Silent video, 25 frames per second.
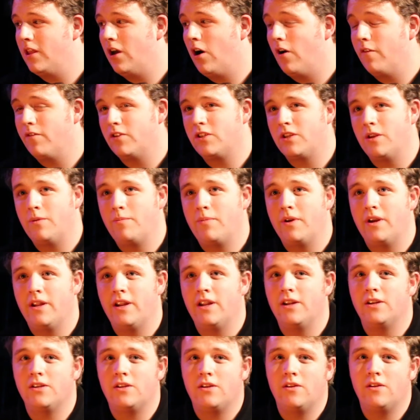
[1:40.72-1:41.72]
Obviously being
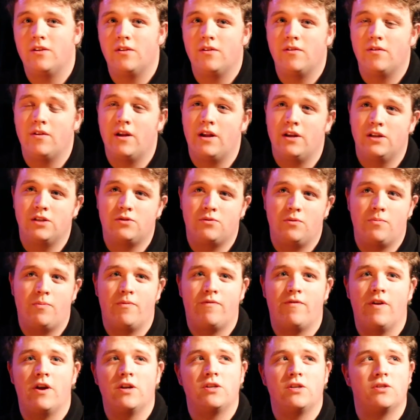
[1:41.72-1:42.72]
in industry
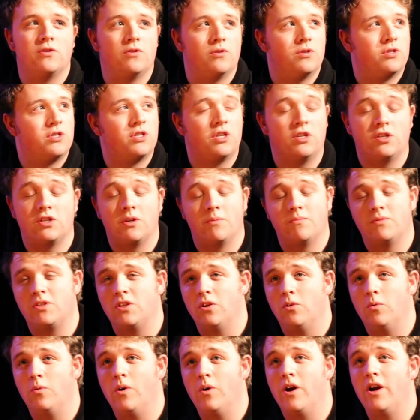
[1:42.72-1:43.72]
professionals, some
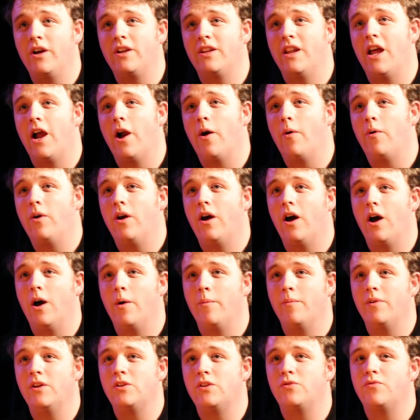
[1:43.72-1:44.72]
still work now.
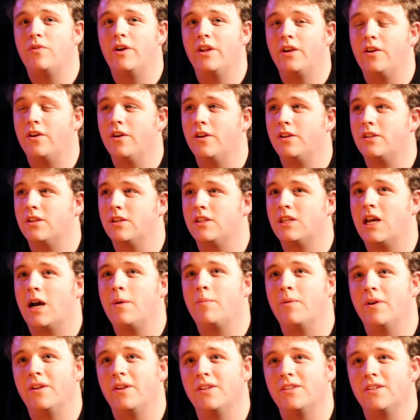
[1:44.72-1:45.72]
Um, it's really good to
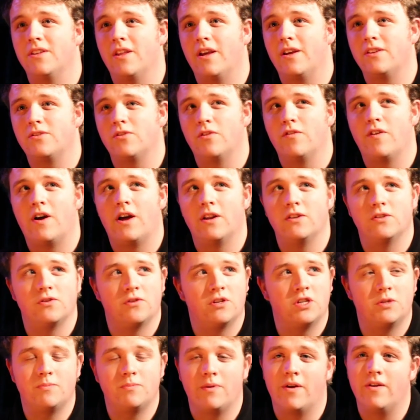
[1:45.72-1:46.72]
tap into that sort of hands-on
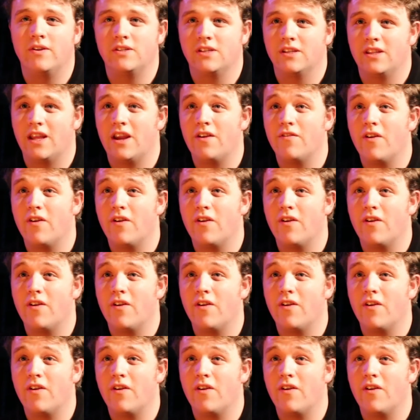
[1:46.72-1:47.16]
experience that they've